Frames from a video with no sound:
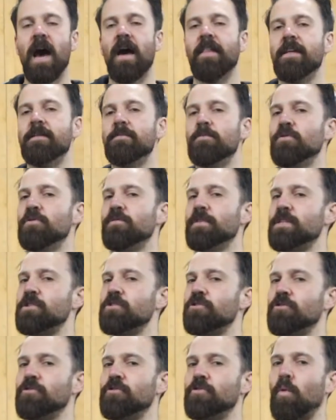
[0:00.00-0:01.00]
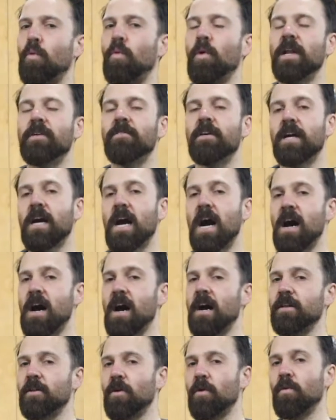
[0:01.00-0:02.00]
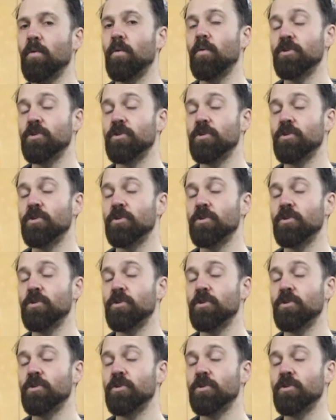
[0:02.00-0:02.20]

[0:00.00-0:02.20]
and then move into whatever cardio